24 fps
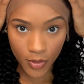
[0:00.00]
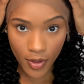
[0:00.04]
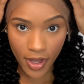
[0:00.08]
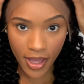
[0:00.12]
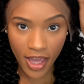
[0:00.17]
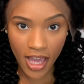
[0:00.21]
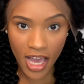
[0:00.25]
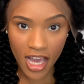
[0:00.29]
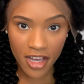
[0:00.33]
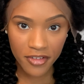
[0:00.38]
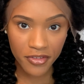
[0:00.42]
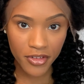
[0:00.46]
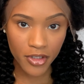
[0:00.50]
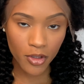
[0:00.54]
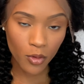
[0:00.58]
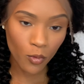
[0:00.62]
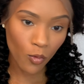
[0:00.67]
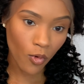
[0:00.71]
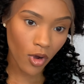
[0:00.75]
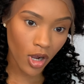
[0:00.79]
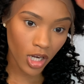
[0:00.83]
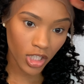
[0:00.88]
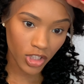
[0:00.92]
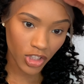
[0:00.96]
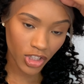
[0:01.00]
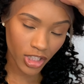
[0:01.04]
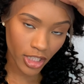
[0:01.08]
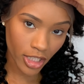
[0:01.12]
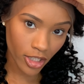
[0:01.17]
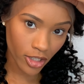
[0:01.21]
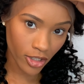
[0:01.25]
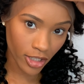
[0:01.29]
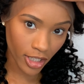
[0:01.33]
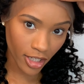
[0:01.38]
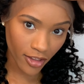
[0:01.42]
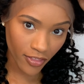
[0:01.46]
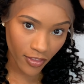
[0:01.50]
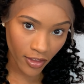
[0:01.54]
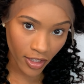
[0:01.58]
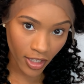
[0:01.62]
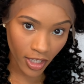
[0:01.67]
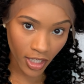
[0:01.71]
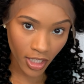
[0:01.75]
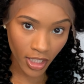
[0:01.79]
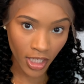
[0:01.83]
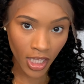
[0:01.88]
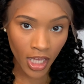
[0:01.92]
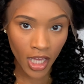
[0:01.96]
I haven't washed it or
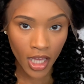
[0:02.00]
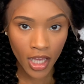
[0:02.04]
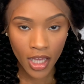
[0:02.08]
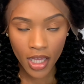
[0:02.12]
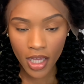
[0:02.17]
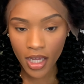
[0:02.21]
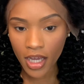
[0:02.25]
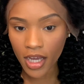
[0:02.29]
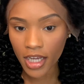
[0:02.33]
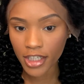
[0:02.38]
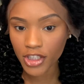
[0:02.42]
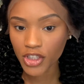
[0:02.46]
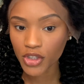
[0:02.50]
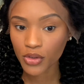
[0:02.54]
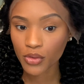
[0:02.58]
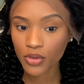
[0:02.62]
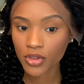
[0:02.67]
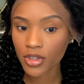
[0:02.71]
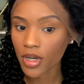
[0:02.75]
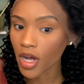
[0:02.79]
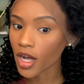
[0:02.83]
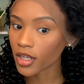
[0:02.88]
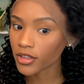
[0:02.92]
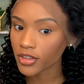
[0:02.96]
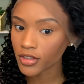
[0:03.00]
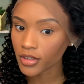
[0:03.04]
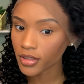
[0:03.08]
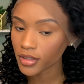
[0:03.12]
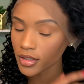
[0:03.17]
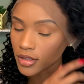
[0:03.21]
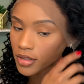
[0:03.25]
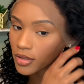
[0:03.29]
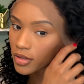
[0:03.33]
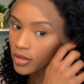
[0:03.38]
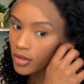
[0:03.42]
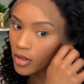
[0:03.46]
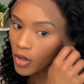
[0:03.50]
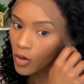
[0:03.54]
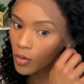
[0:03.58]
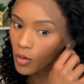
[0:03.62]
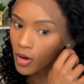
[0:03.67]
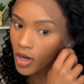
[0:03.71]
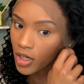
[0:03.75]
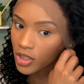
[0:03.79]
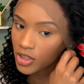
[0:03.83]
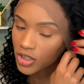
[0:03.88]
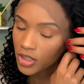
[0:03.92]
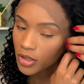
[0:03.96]
anything. I chose not to
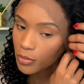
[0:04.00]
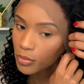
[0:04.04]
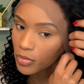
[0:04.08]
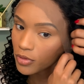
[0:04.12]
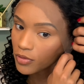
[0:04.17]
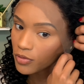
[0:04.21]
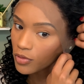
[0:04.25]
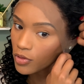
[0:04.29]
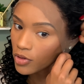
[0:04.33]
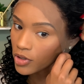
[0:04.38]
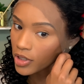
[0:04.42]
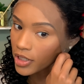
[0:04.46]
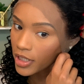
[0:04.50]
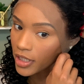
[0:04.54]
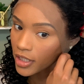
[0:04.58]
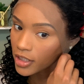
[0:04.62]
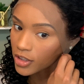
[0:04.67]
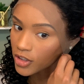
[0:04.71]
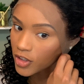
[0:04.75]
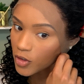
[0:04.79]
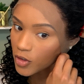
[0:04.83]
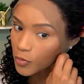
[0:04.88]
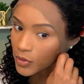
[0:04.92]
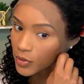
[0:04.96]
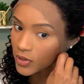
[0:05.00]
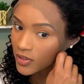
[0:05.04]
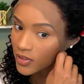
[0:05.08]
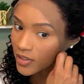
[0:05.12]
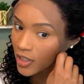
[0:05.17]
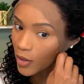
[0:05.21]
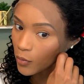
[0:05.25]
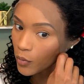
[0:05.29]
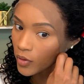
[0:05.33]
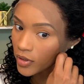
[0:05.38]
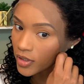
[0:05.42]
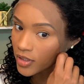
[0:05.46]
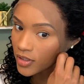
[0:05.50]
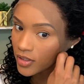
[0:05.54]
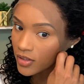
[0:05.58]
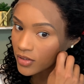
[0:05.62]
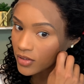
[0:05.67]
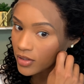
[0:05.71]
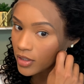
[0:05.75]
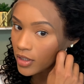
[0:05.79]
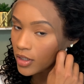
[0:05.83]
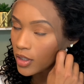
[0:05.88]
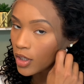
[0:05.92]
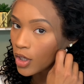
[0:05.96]
co-wash it beforehand just because I wanted to
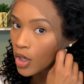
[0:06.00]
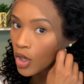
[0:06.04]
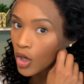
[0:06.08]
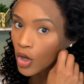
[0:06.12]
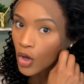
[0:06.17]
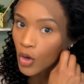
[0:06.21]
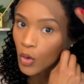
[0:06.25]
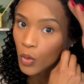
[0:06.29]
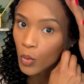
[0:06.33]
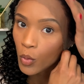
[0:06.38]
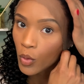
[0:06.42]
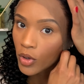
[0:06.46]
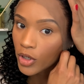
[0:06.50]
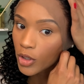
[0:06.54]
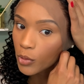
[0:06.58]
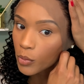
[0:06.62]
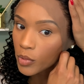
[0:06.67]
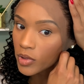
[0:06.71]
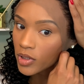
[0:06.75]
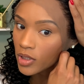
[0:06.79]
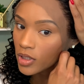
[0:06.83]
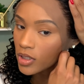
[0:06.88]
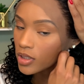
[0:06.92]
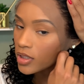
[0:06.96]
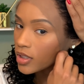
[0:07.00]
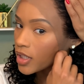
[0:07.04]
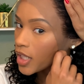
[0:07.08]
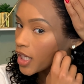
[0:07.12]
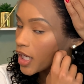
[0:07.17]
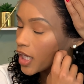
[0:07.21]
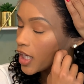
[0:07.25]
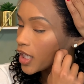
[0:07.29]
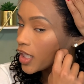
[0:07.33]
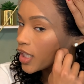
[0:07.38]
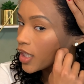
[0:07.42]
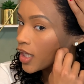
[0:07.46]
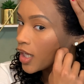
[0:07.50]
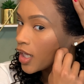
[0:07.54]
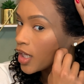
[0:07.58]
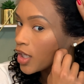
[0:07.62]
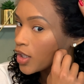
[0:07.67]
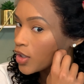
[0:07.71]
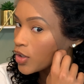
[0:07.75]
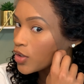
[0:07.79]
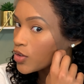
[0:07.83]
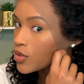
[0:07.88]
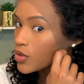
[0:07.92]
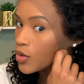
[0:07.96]
see what it would look like.
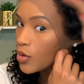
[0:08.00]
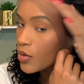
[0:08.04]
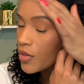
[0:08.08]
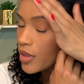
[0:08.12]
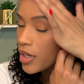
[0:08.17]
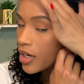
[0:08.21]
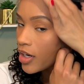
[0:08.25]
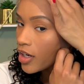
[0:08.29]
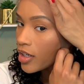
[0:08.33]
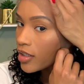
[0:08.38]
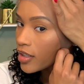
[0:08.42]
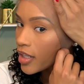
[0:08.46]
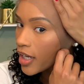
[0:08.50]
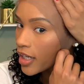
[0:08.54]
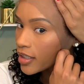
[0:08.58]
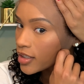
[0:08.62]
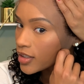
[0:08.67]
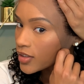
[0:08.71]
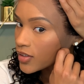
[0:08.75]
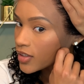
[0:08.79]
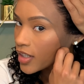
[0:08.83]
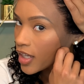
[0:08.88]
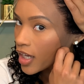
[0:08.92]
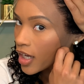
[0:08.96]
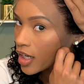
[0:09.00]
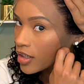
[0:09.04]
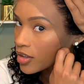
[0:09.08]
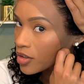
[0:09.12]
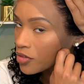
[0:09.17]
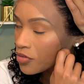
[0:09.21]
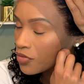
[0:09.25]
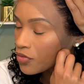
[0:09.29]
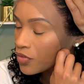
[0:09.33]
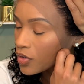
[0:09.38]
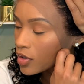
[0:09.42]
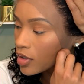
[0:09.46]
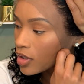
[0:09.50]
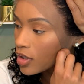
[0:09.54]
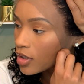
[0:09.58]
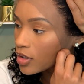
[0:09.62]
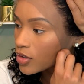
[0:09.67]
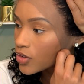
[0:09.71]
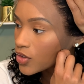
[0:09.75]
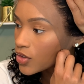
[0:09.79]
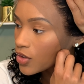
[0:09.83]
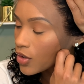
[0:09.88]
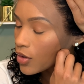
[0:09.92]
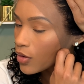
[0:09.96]
So the hairline is kind of full,
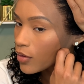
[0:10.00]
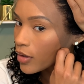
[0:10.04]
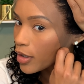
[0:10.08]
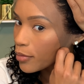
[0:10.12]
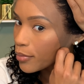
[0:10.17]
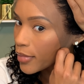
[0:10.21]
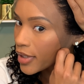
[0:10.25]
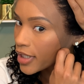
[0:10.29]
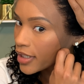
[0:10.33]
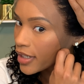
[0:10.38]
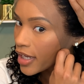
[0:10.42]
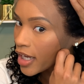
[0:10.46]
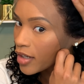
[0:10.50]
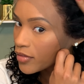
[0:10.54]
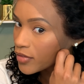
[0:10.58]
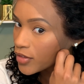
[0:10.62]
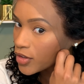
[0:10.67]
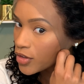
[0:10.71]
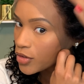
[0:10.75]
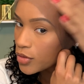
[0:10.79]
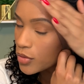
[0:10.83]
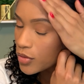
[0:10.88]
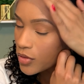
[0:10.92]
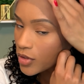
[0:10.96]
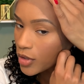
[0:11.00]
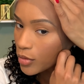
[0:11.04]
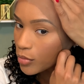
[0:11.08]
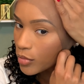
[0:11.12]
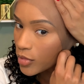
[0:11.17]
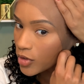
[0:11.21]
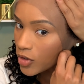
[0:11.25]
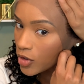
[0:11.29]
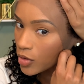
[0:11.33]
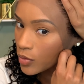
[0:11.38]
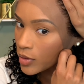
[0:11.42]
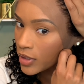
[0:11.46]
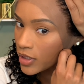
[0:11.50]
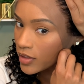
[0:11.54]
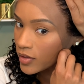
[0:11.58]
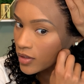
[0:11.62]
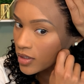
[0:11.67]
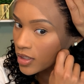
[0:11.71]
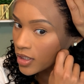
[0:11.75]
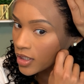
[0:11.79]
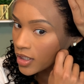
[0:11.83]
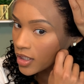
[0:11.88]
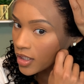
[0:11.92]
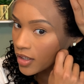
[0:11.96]
so I might have to do some
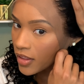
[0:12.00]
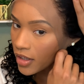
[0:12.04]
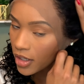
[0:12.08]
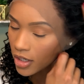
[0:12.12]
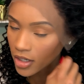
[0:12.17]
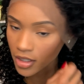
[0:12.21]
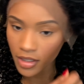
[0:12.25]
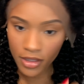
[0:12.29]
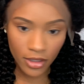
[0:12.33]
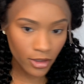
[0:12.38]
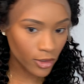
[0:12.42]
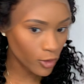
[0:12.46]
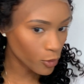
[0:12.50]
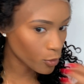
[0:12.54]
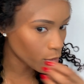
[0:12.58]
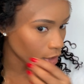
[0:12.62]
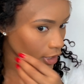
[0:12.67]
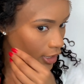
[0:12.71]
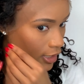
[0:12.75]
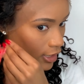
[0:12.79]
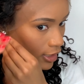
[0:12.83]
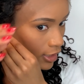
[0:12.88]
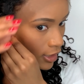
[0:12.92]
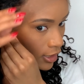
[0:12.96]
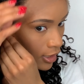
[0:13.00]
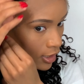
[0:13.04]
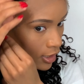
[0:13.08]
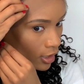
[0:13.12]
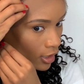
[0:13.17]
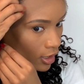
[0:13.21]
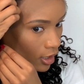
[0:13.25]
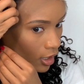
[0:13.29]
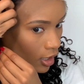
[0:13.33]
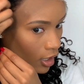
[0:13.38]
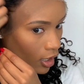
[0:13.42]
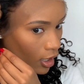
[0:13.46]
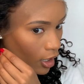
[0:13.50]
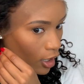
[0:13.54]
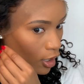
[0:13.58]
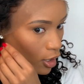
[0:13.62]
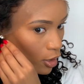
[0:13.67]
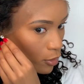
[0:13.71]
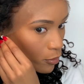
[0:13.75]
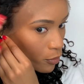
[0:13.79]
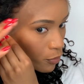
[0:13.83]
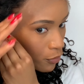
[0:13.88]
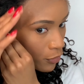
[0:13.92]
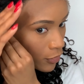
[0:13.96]
tweezing there a little bit.
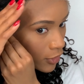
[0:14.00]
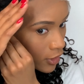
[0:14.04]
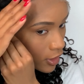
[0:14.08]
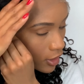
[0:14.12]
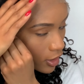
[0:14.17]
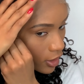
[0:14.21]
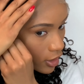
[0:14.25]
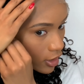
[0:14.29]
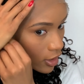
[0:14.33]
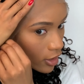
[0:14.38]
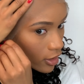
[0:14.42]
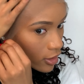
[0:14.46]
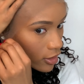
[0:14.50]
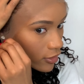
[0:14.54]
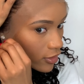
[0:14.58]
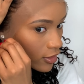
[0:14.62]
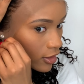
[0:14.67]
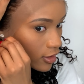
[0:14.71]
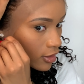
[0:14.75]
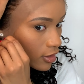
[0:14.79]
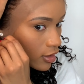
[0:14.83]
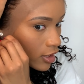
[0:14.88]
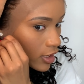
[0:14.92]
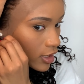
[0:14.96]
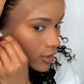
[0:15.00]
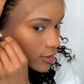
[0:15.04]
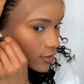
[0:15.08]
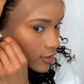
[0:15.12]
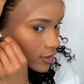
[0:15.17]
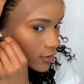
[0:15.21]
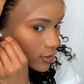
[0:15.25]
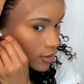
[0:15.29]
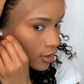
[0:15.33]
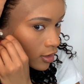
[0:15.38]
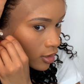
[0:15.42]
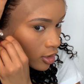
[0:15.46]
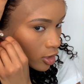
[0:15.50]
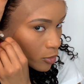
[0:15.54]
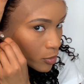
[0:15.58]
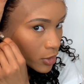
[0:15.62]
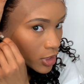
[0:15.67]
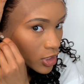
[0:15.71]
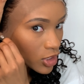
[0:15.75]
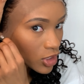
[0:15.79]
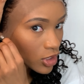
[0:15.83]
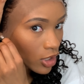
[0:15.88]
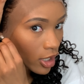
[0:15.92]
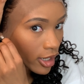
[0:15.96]
And the lace is a little
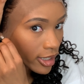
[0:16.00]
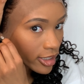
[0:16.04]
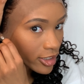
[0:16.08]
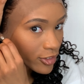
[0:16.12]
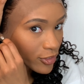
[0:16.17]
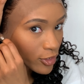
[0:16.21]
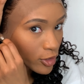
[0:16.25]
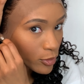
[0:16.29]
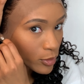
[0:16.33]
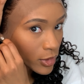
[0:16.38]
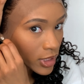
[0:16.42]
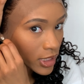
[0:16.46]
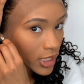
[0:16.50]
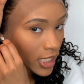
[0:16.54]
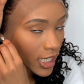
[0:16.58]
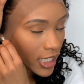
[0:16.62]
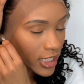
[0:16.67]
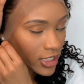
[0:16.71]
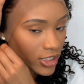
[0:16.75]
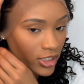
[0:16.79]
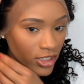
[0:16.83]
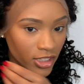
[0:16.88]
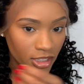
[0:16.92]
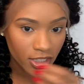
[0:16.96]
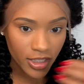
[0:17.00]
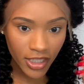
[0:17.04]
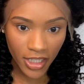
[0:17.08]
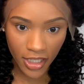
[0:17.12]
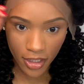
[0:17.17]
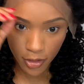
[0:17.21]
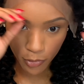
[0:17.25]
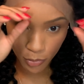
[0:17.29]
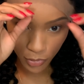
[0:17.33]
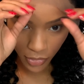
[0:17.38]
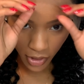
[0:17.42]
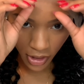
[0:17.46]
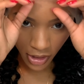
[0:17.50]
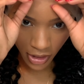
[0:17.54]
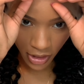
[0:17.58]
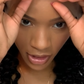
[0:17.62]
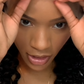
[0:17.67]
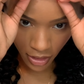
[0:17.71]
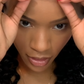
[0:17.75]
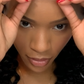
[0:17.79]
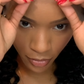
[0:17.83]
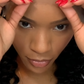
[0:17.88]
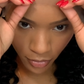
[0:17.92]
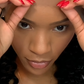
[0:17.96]
bit dark for me. I did get a
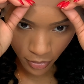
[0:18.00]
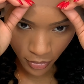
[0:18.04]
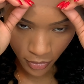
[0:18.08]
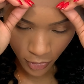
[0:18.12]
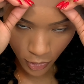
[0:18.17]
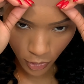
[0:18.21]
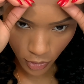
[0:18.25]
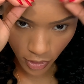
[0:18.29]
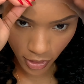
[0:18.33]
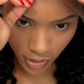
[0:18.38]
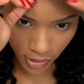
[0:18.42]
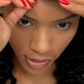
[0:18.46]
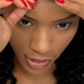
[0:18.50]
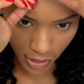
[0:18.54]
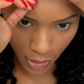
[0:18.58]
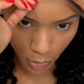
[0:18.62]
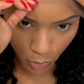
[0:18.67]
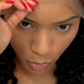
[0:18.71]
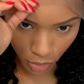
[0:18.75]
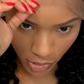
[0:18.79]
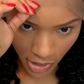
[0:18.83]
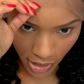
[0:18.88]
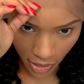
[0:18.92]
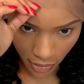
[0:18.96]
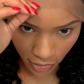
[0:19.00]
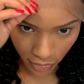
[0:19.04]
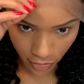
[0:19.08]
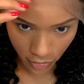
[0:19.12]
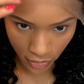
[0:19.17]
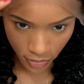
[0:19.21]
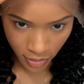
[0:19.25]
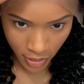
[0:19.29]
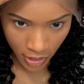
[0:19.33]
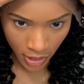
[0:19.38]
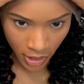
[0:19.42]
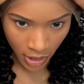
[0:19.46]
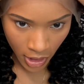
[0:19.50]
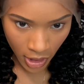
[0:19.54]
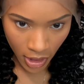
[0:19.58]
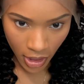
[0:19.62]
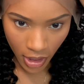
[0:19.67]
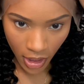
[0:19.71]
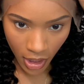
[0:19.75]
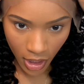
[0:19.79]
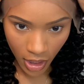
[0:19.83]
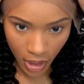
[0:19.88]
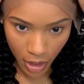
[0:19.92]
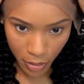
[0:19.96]
medium or light brown,
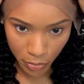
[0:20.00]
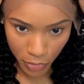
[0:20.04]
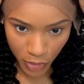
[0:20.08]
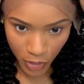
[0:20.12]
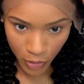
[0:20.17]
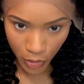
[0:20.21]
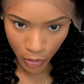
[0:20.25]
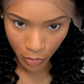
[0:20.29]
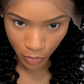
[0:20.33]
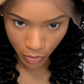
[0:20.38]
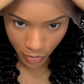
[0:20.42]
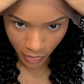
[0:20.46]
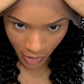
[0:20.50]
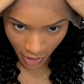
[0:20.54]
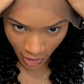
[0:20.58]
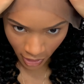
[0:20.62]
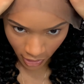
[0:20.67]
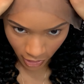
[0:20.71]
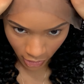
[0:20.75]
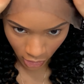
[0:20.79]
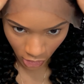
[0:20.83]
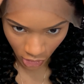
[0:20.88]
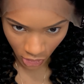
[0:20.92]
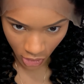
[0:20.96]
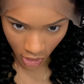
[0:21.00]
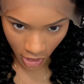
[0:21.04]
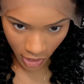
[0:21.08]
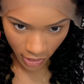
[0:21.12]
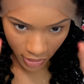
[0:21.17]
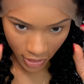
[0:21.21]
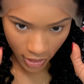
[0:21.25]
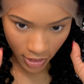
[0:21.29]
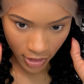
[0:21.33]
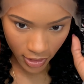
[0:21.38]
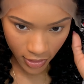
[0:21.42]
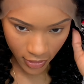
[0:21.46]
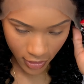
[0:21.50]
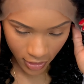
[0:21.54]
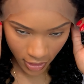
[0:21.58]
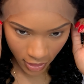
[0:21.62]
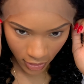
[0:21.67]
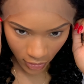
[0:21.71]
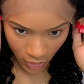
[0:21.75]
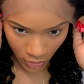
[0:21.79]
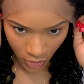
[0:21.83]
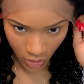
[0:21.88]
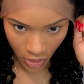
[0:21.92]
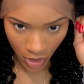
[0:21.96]
so I'm kind of shocked that it's
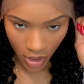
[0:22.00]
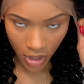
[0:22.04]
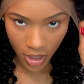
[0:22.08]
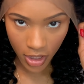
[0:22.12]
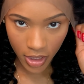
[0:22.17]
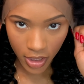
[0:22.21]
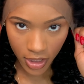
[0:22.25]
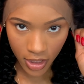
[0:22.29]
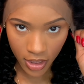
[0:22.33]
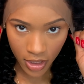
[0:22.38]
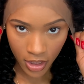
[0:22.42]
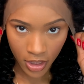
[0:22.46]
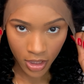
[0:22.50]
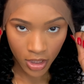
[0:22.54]
this dark.